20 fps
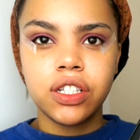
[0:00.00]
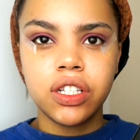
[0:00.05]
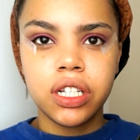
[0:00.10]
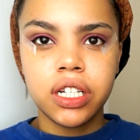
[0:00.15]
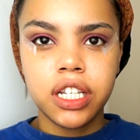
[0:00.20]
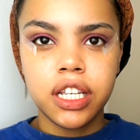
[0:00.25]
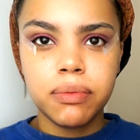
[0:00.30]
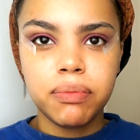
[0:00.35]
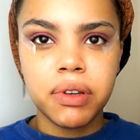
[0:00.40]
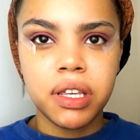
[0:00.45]
to
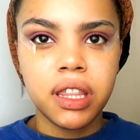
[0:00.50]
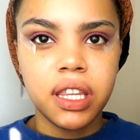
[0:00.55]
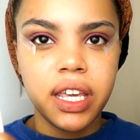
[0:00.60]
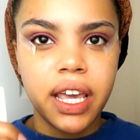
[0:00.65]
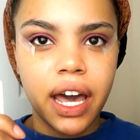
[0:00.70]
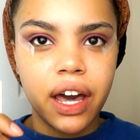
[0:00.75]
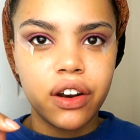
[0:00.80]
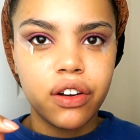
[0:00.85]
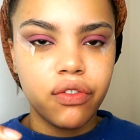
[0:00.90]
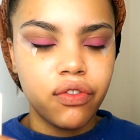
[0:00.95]
deepen
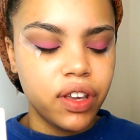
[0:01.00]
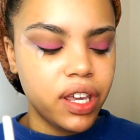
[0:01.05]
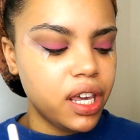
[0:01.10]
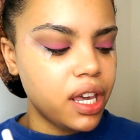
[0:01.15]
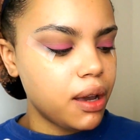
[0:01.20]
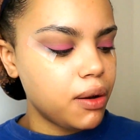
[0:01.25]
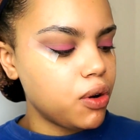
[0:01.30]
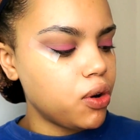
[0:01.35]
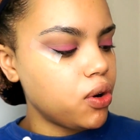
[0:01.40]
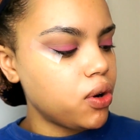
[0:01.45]
the outer V,
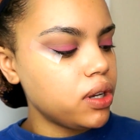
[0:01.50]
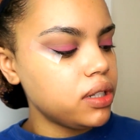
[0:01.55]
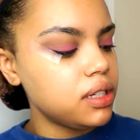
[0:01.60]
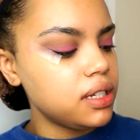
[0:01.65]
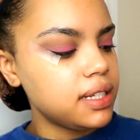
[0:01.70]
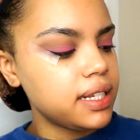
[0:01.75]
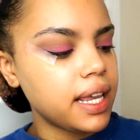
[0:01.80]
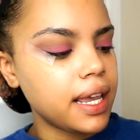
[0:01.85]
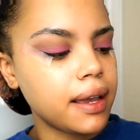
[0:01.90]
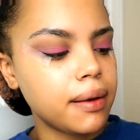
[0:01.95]
I'm going
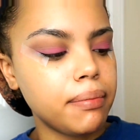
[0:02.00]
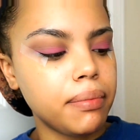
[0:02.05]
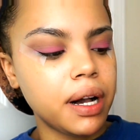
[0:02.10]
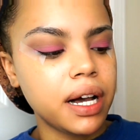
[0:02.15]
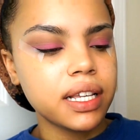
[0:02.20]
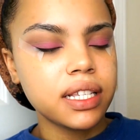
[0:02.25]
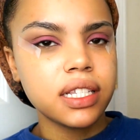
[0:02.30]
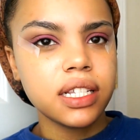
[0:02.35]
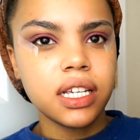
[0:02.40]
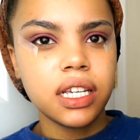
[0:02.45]
to take
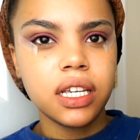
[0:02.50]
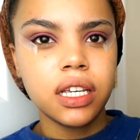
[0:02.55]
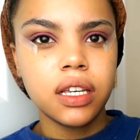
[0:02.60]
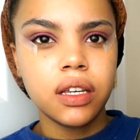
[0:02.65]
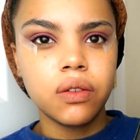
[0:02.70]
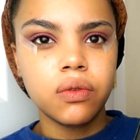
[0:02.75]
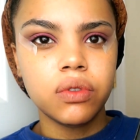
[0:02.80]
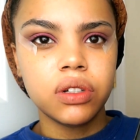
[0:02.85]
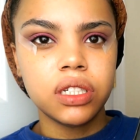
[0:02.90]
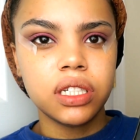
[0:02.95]
Bossy,
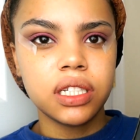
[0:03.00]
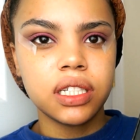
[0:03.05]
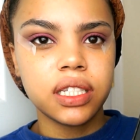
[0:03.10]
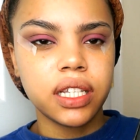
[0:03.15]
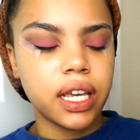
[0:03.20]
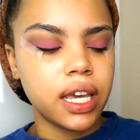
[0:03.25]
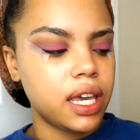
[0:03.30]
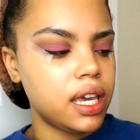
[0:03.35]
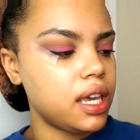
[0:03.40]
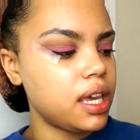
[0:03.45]
which is
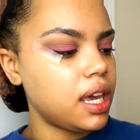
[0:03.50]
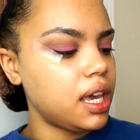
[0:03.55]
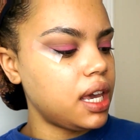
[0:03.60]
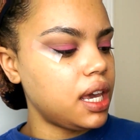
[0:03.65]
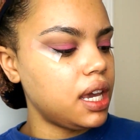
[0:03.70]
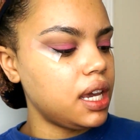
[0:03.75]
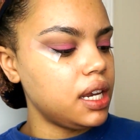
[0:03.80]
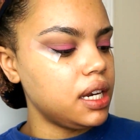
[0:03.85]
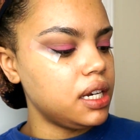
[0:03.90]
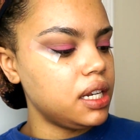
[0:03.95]
like
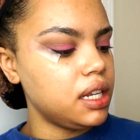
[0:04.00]
a